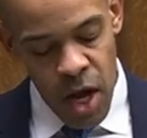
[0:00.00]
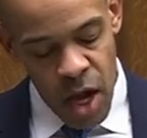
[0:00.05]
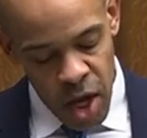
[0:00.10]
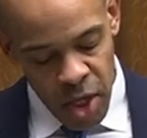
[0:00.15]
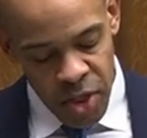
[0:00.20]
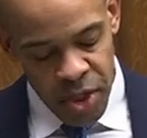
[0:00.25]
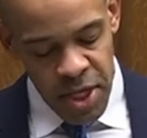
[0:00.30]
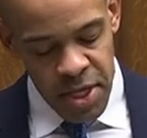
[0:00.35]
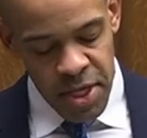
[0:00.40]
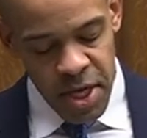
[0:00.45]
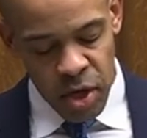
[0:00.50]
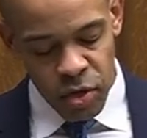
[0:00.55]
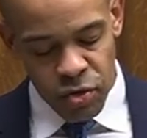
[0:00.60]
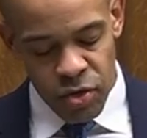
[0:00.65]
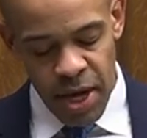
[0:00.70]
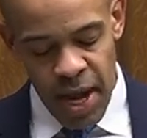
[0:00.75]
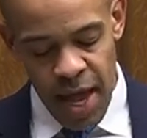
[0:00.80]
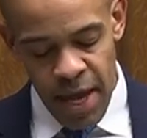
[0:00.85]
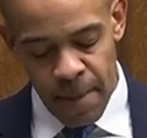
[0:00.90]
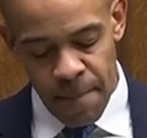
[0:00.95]
At last year's
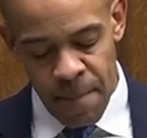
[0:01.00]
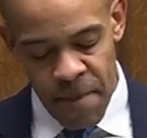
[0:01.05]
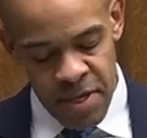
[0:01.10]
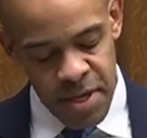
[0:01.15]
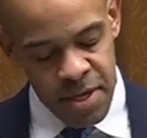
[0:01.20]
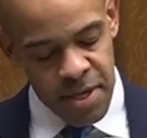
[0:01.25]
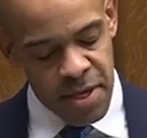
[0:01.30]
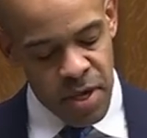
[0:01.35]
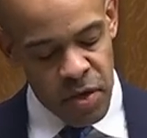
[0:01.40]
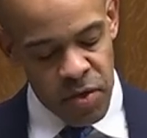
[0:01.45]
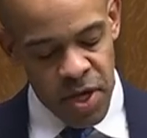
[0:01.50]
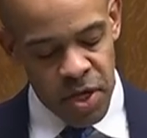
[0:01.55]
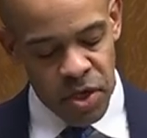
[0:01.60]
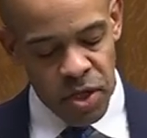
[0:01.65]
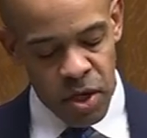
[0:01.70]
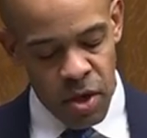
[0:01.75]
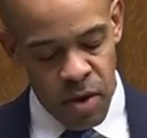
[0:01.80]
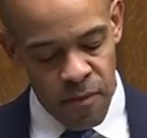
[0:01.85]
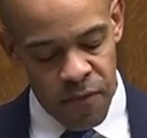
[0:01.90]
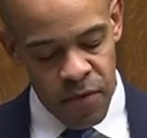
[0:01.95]
Country Land and Business
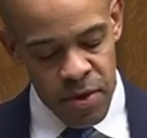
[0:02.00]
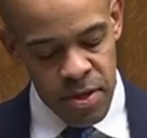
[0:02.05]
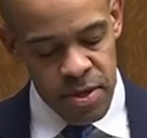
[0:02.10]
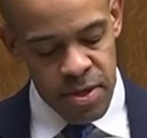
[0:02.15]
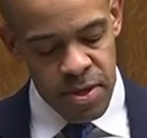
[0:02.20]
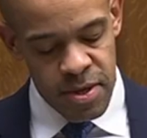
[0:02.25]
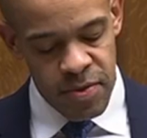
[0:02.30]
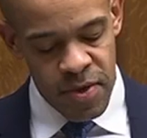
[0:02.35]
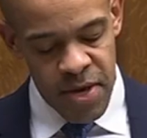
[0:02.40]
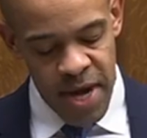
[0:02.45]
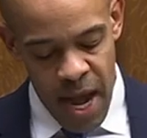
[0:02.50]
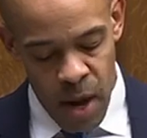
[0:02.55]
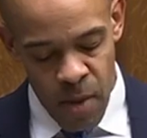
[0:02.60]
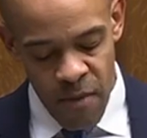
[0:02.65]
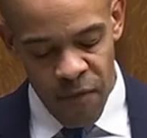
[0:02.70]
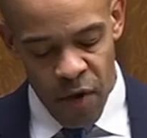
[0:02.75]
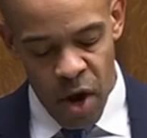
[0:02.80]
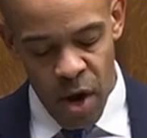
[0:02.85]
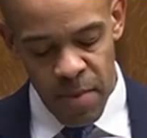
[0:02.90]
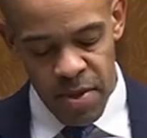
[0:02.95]
Association conference, the
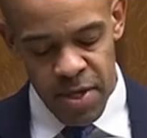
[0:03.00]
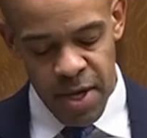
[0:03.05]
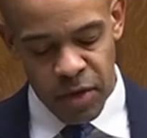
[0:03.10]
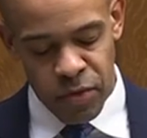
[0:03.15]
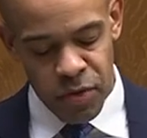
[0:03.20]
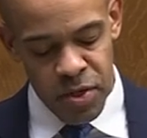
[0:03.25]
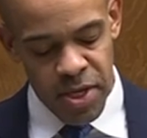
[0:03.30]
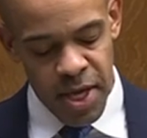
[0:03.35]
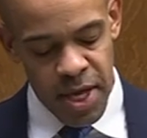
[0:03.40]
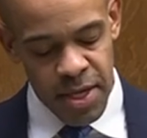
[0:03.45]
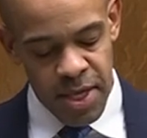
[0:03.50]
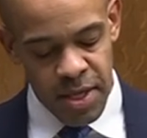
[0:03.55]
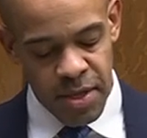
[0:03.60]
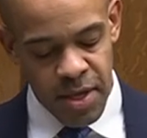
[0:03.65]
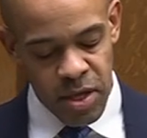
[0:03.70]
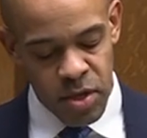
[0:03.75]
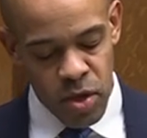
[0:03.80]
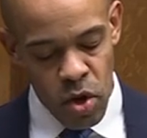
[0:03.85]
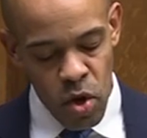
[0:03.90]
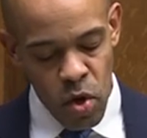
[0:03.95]
now Environment Secretary
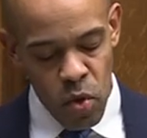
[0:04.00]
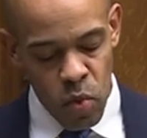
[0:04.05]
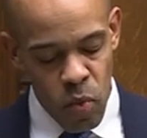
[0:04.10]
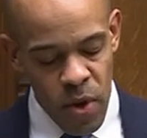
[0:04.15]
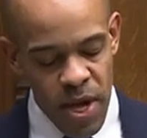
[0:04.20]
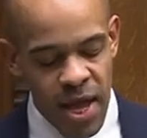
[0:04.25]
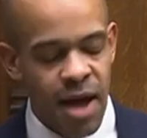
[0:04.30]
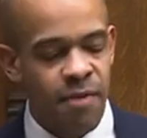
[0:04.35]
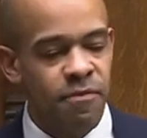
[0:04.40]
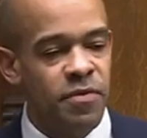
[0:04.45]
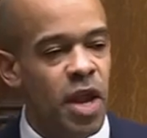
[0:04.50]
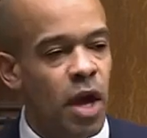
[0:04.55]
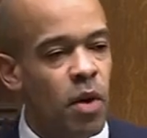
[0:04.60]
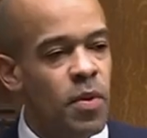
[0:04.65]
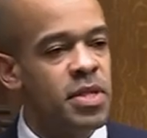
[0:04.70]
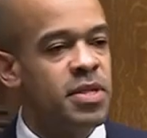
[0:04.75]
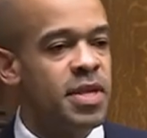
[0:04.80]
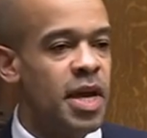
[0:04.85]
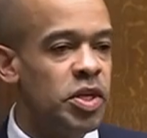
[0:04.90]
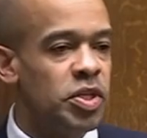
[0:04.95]
stated that we have
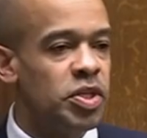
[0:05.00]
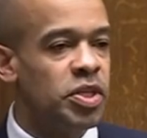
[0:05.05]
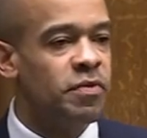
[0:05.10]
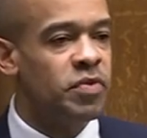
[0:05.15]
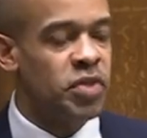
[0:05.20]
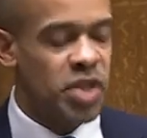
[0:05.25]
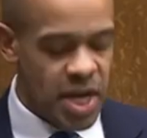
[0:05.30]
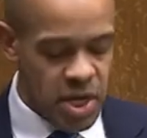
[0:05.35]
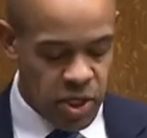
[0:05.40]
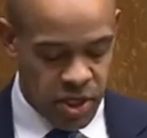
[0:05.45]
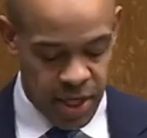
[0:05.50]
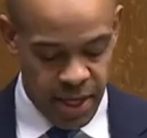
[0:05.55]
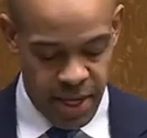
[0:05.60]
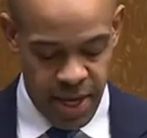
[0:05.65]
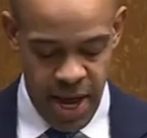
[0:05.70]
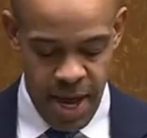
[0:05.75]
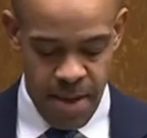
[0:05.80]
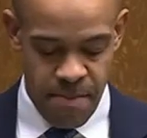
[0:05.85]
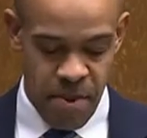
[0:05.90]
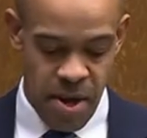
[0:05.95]
no intention of
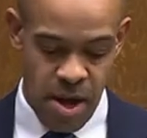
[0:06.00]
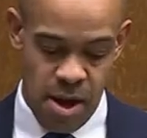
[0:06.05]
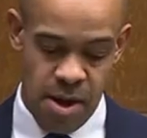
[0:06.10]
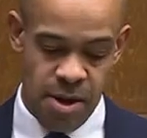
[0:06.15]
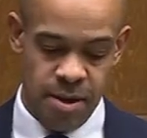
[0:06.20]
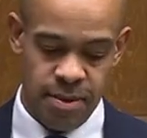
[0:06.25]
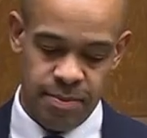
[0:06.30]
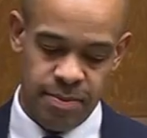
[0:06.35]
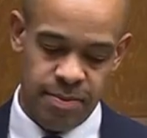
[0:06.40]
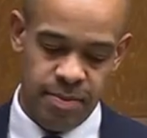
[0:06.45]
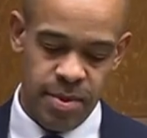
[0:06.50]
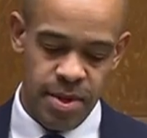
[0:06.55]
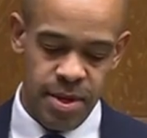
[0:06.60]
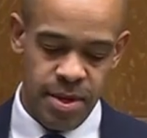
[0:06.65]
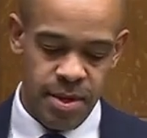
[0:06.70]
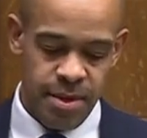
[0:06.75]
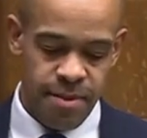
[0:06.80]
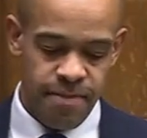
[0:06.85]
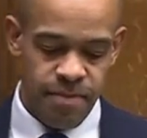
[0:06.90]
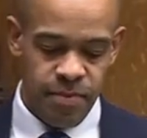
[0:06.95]
changing APR.
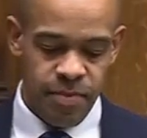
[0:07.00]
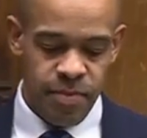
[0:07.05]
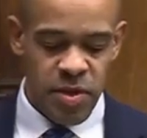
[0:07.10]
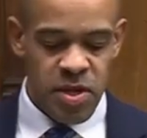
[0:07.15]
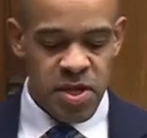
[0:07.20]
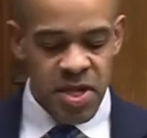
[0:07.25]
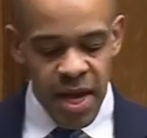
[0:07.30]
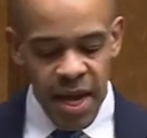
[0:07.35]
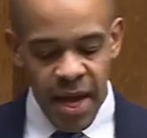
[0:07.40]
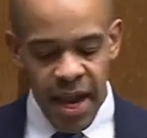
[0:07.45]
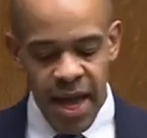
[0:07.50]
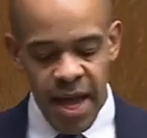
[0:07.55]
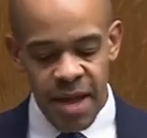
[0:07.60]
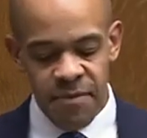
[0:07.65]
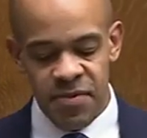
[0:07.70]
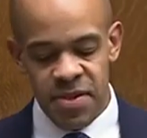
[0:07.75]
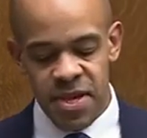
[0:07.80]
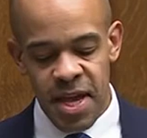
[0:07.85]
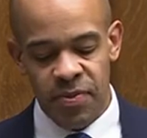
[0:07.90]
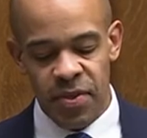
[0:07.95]
The CLA
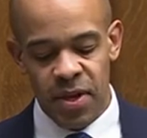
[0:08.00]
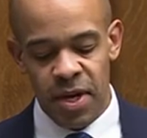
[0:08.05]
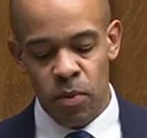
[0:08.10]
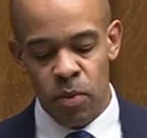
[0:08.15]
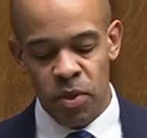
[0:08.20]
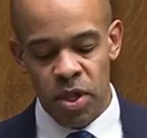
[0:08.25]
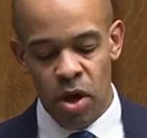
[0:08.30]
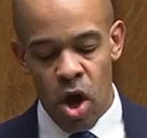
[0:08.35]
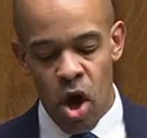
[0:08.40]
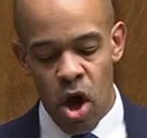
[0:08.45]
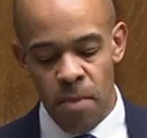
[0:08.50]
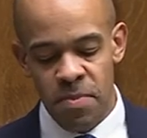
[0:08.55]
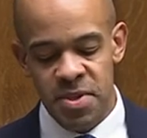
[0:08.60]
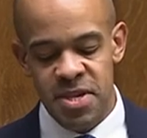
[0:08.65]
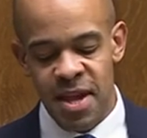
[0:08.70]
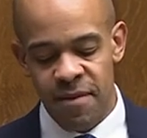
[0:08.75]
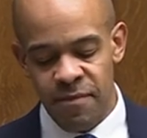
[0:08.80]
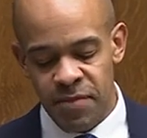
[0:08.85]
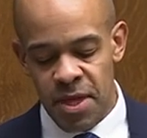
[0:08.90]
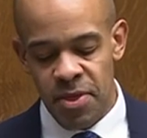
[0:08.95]
have said that it would harm
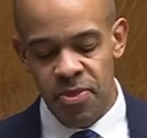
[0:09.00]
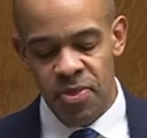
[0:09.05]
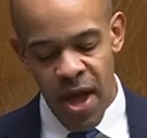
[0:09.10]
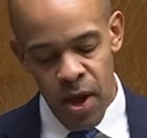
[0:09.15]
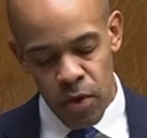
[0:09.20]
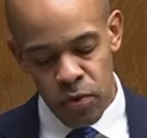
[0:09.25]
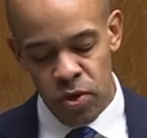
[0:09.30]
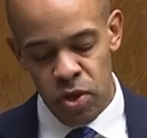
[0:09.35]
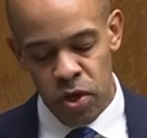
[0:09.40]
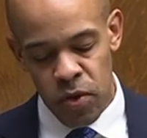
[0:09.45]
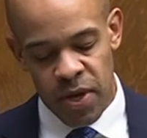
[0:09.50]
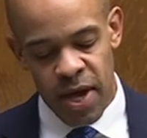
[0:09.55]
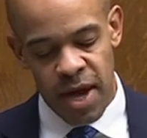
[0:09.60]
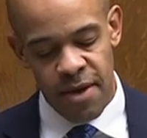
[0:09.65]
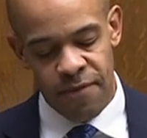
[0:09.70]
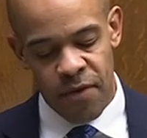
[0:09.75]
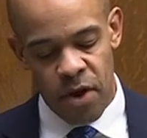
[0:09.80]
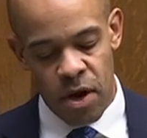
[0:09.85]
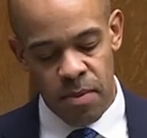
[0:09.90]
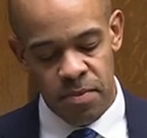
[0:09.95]
70,000
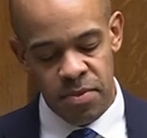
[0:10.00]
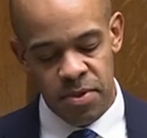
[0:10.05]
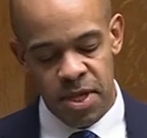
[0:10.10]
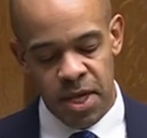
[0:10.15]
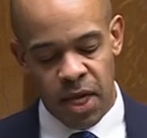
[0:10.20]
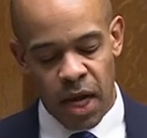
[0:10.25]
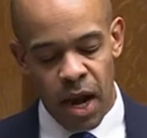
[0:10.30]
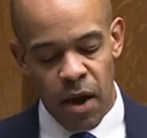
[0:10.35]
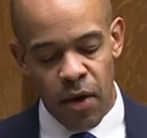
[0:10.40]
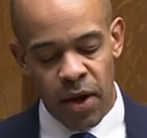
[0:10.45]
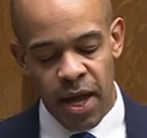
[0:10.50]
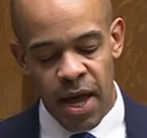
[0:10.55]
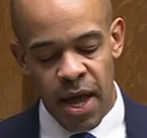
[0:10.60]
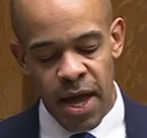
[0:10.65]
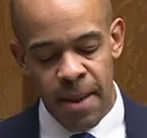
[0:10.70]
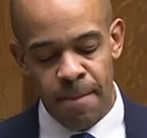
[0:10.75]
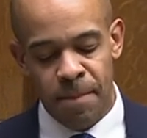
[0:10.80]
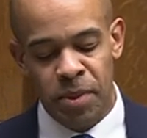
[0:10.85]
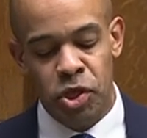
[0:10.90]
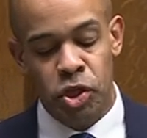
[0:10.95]
UK farms, declaring it
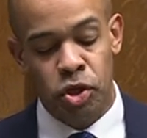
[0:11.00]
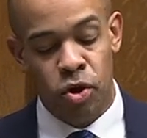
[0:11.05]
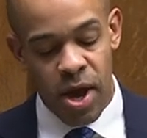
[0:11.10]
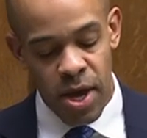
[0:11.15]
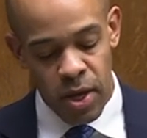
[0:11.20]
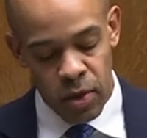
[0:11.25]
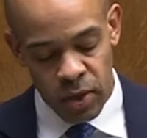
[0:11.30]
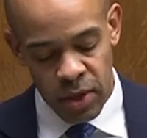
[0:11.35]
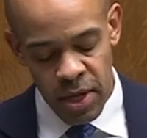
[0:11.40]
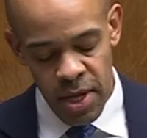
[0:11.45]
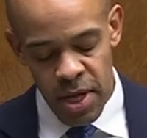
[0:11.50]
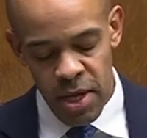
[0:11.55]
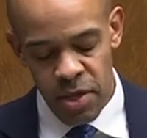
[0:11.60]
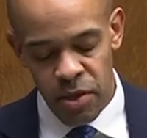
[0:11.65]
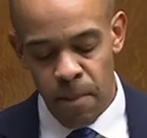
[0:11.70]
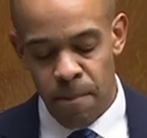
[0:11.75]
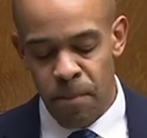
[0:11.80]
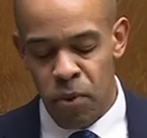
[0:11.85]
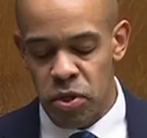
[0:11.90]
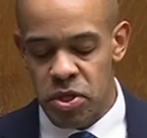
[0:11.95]
a betrayal
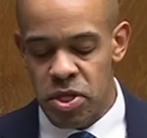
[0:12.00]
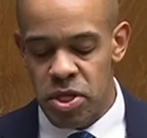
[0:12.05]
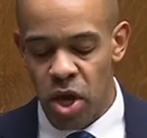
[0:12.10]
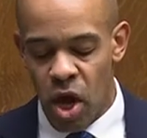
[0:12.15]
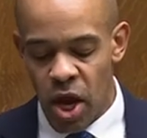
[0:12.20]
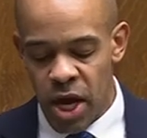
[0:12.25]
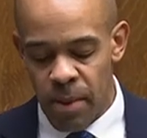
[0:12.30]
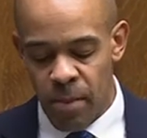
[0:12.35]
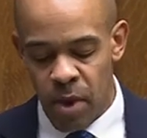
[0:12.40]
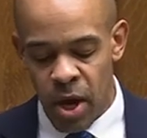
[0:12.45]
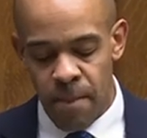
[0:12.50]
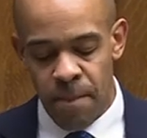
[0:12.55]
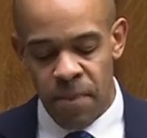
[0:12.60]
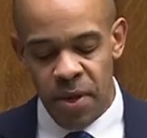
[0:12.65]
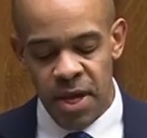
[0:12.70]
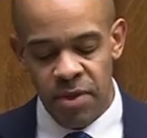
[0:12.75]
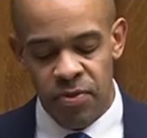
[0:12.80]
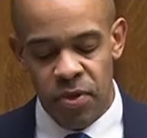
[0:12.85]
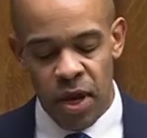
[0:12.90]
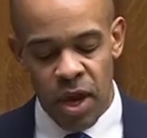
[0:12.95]
that puts
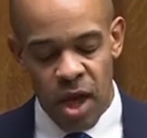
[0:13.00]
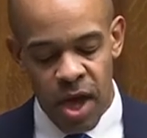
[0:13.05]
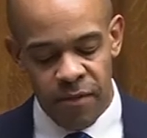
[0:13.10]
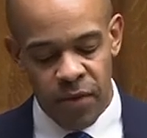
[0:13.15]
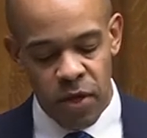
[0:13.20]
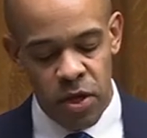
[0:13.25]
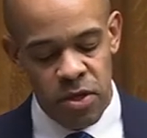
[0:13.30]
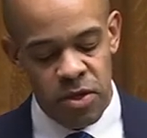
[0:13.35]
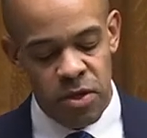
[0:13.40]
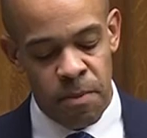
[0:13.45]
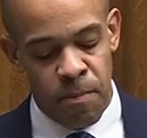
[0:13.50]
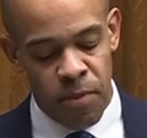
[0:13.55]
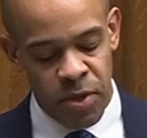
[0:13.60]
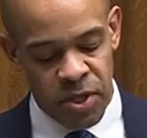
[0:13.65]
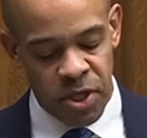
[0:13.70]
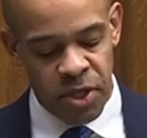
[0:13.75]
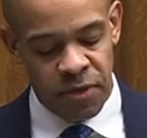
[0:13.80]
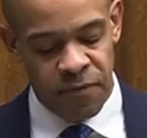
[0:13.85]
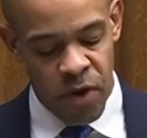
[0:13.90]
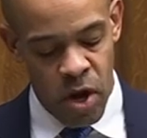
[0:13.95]
dynamite beneath the livelihoods of
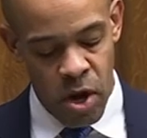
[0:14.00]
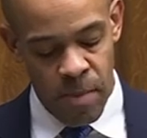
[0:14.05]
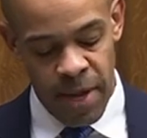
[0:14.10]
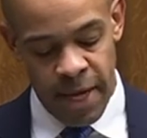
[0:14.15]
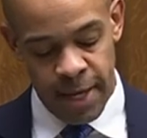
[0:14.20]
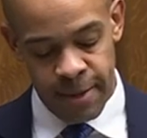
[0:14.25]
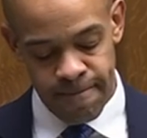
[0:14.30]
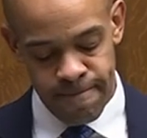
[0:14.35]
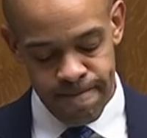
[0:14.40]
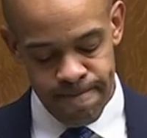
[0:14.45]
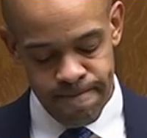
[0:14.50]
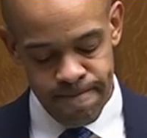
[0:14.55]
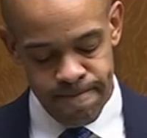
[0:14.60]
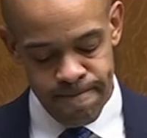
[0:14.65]
British farming.